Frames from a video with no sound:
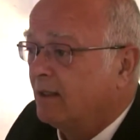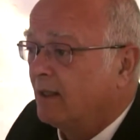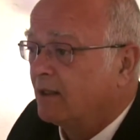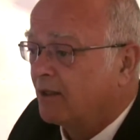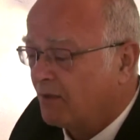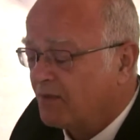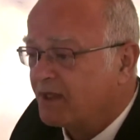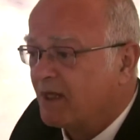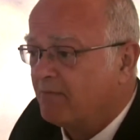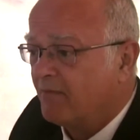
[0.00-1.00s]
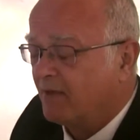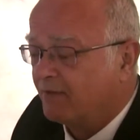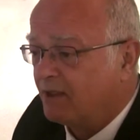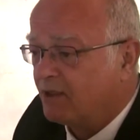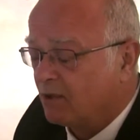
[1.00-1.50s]
I got on the
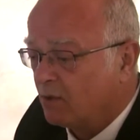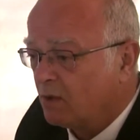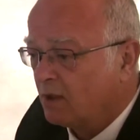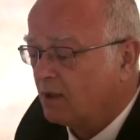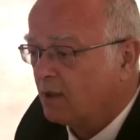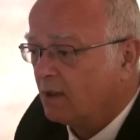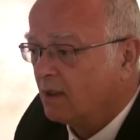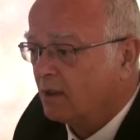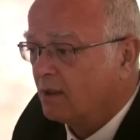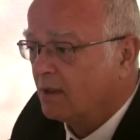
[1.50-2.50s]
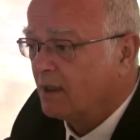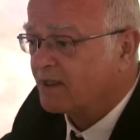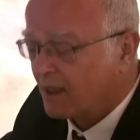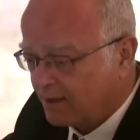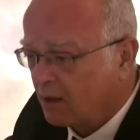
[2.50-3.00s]
7:52. I
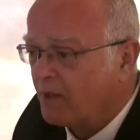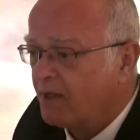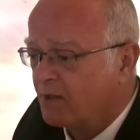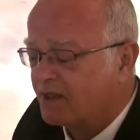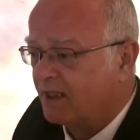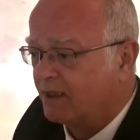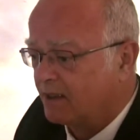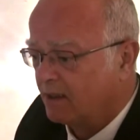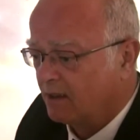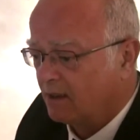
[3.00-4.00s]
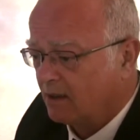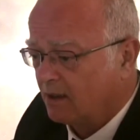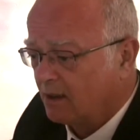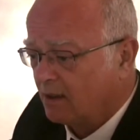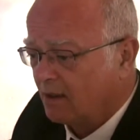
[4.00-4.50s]
sat in the window seat.
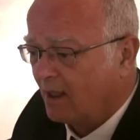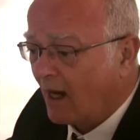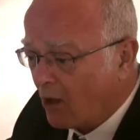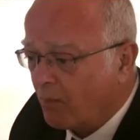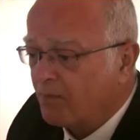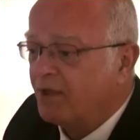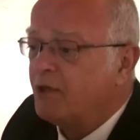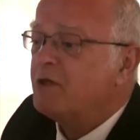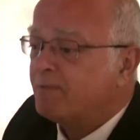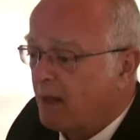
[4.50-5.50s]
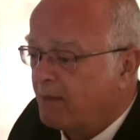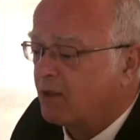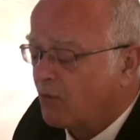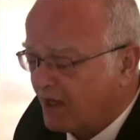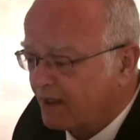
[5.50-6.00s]
I opened the newspaper
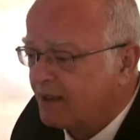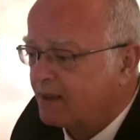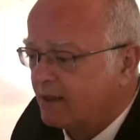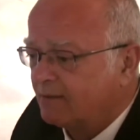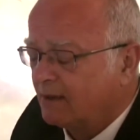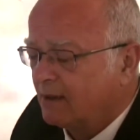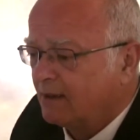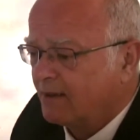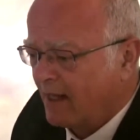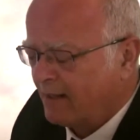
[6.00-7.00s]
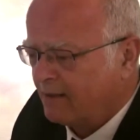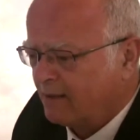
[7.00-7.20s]
to read it, and then...